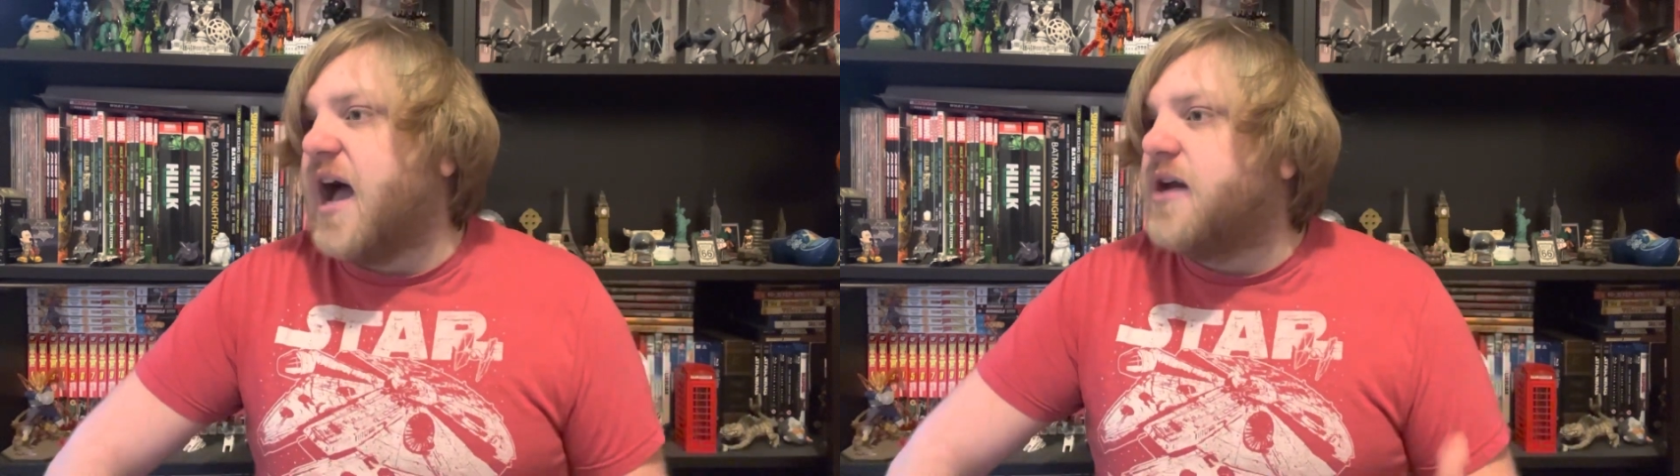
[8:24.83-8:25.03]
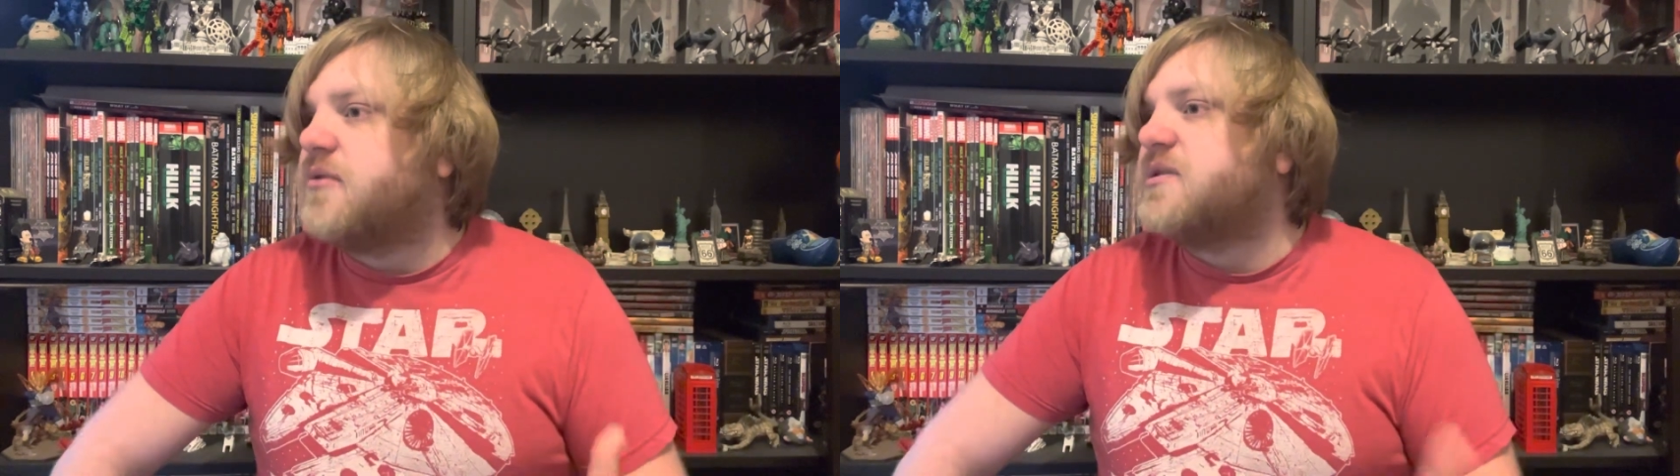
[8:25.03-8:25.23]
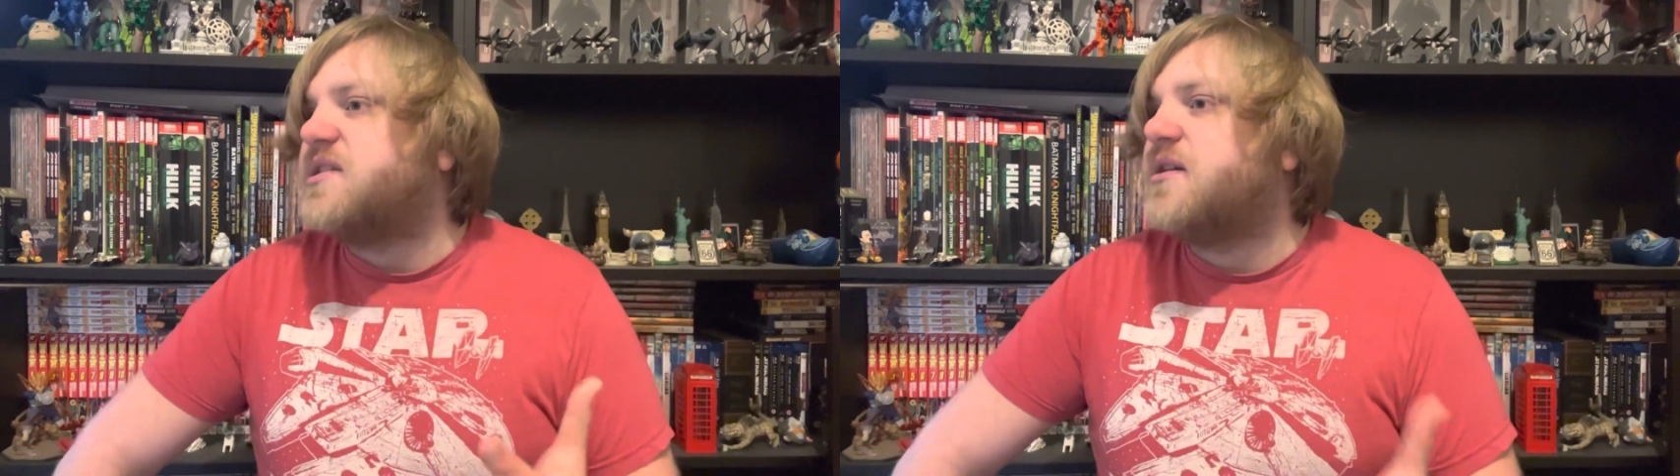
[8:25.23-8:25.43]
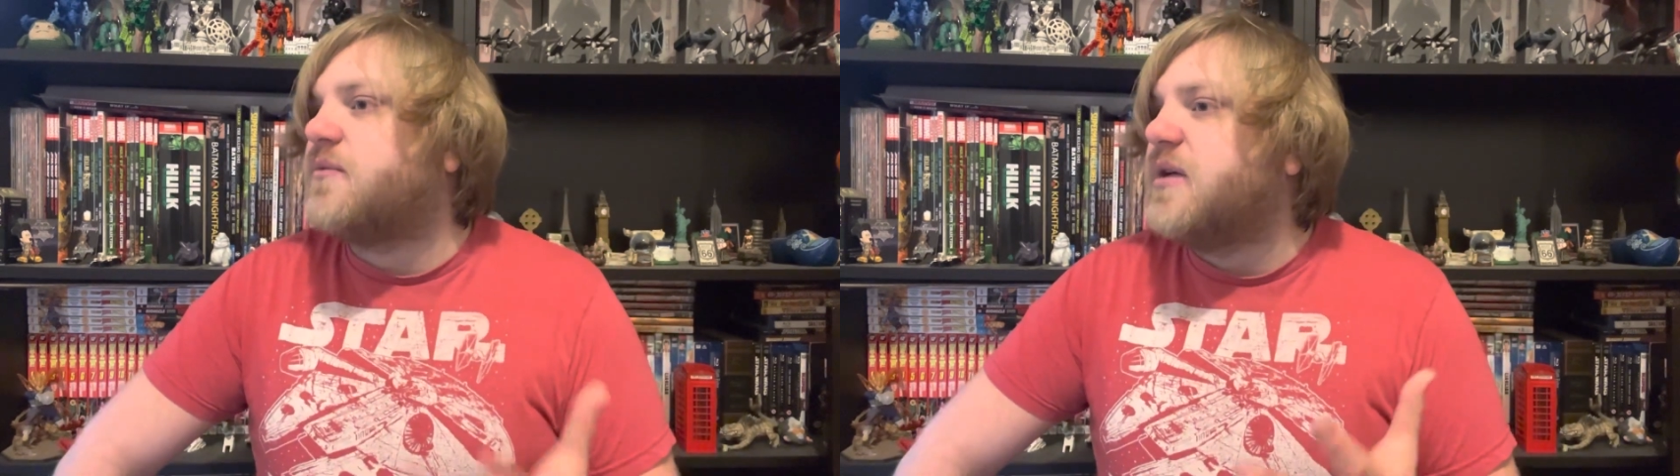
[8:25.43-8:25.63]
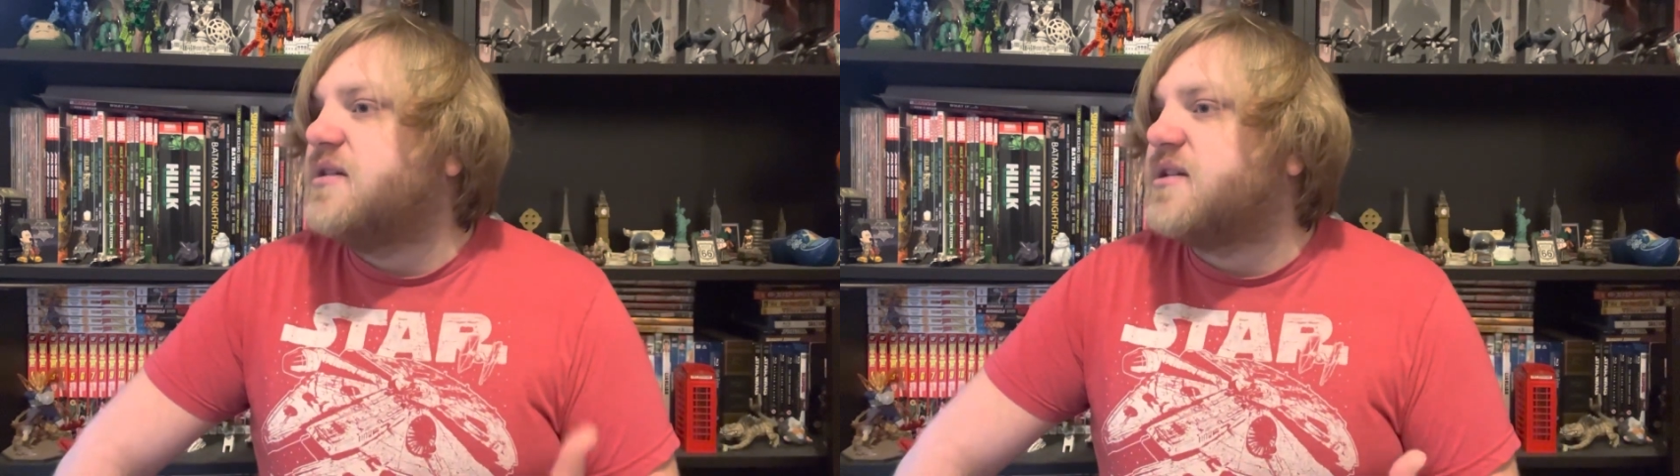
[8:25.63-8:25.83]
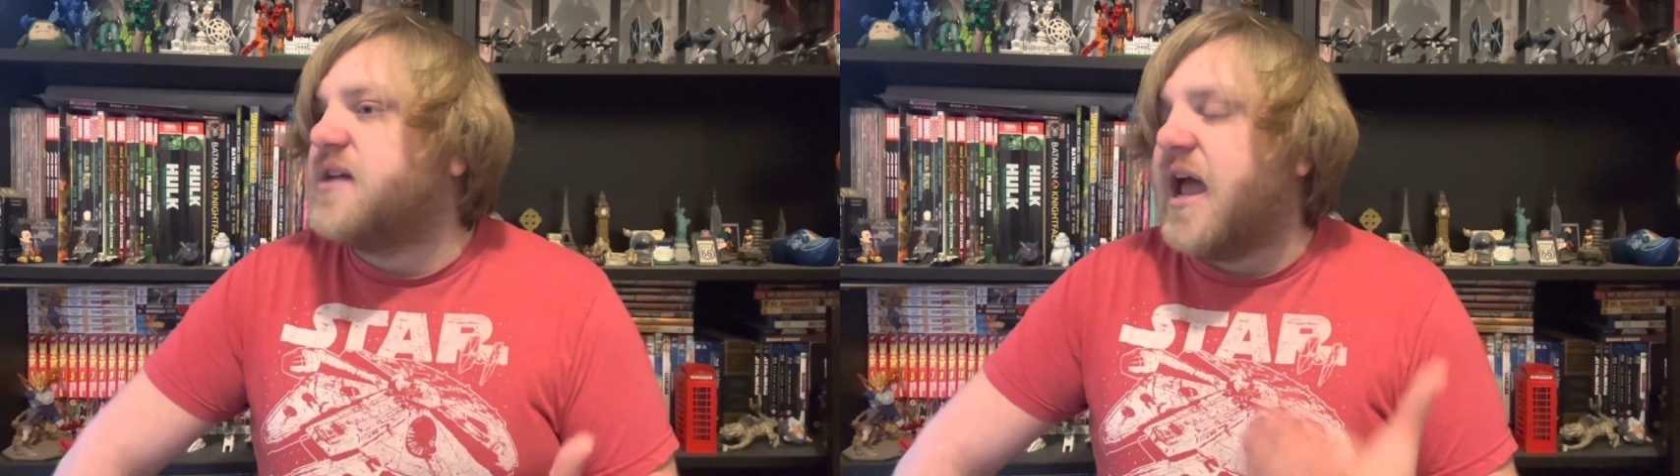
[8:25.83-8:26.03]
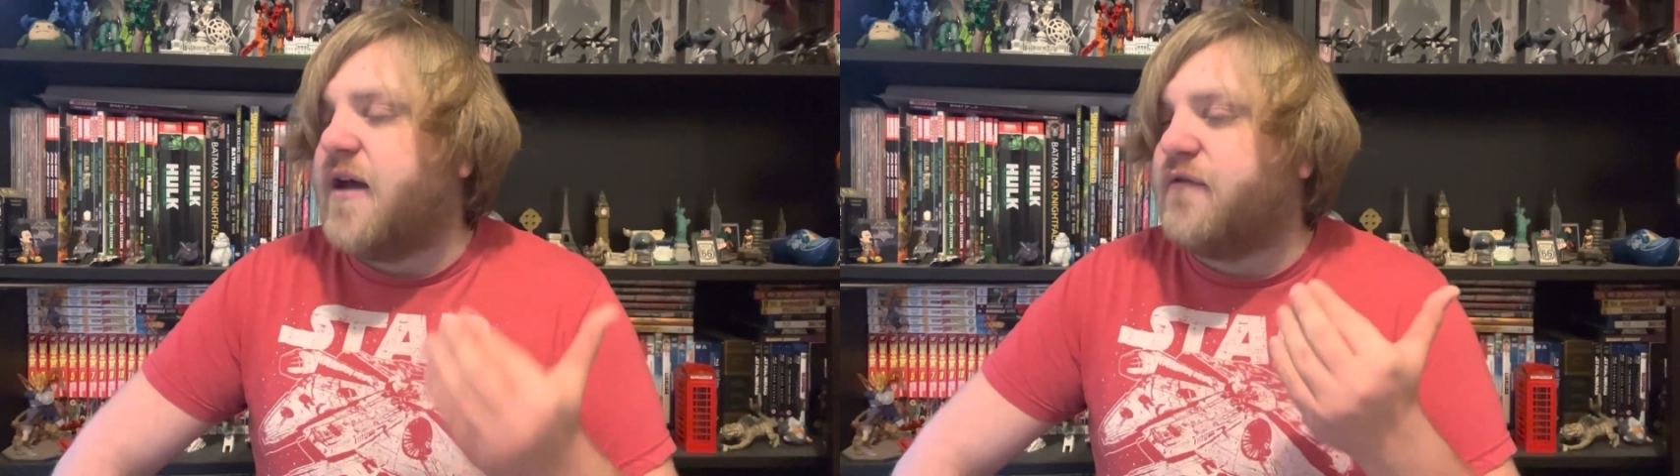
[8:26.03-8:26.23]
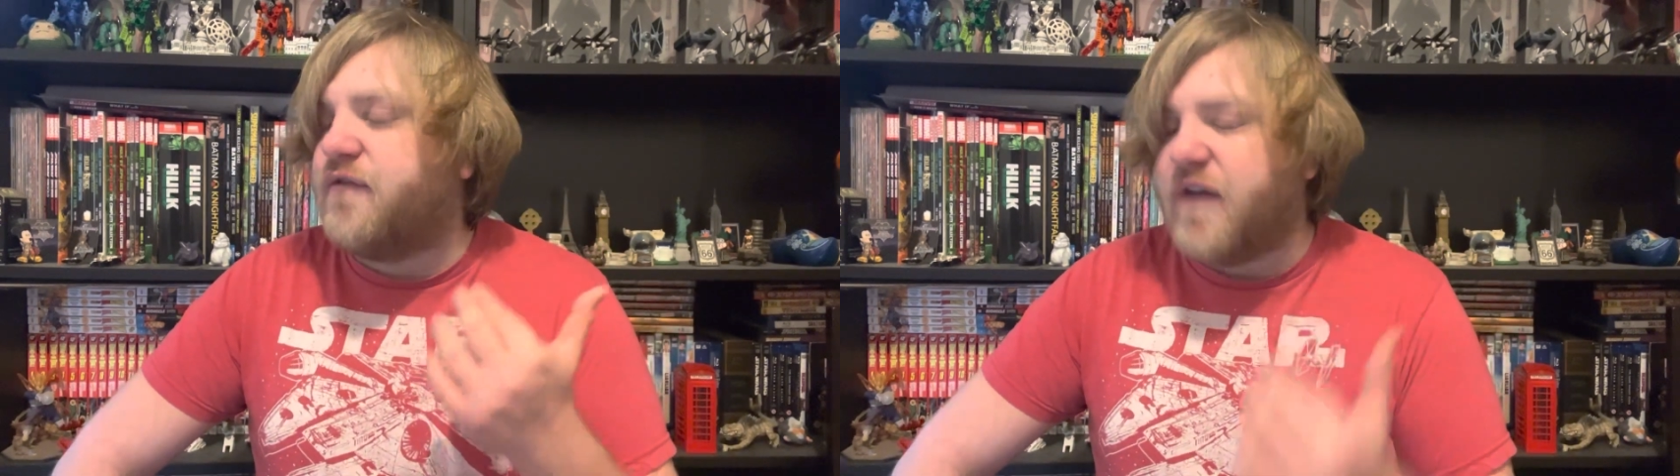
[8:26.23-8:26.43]
I don't see a reason to
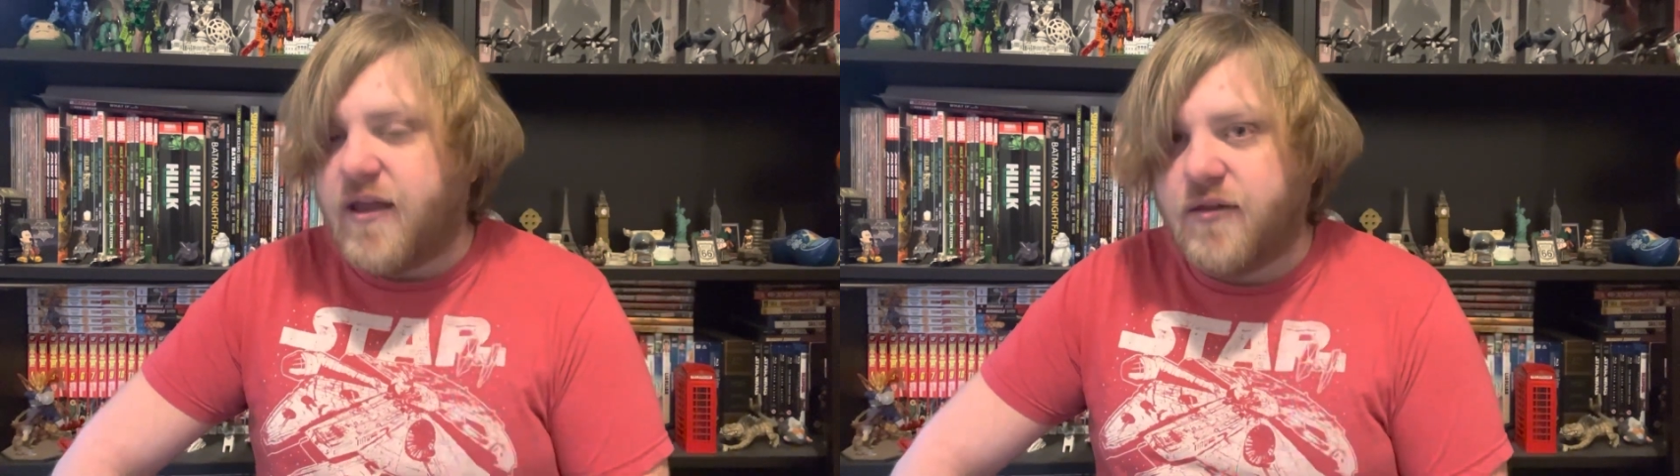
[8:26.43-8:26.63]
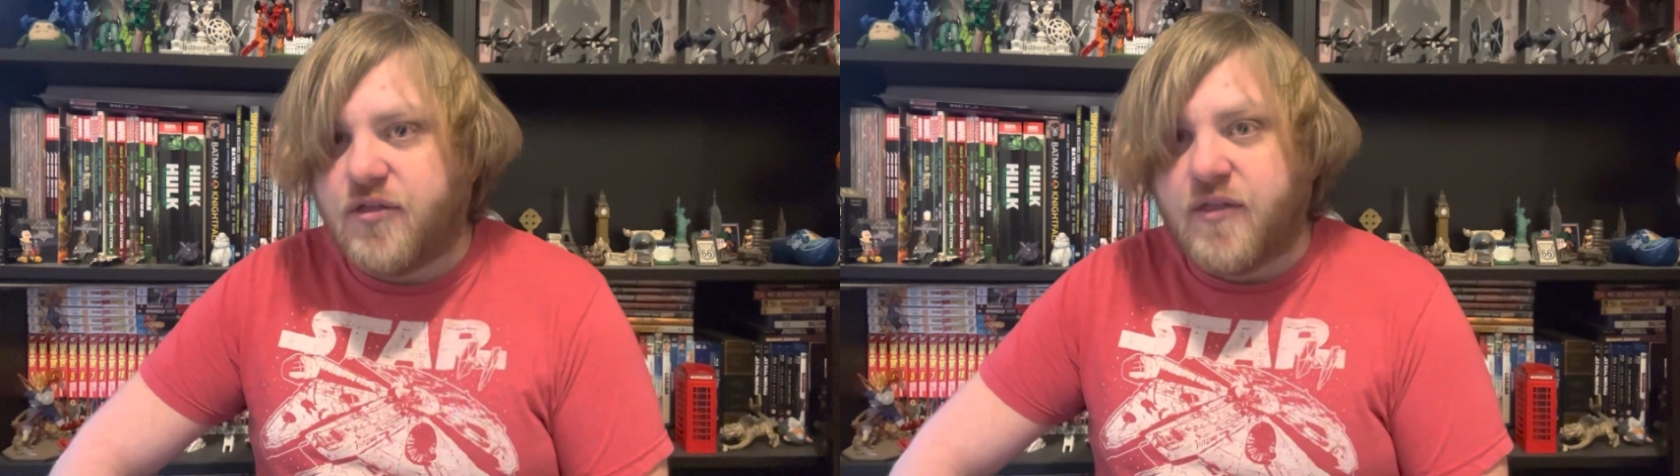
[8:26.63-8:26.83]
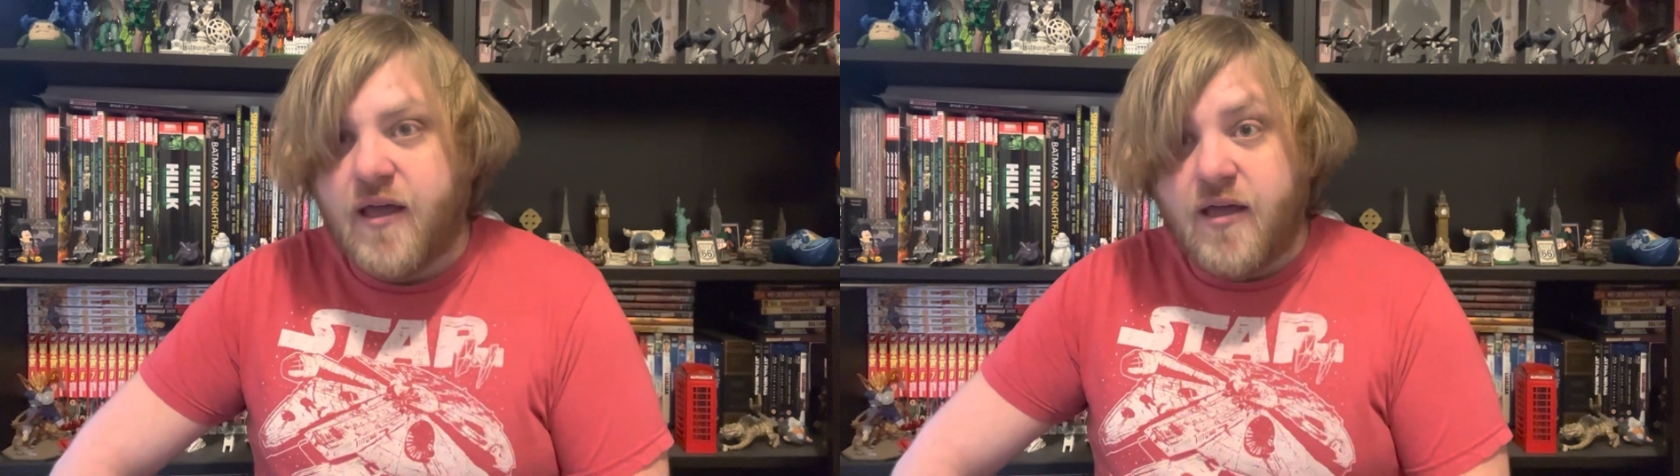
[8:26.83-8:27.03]
have faith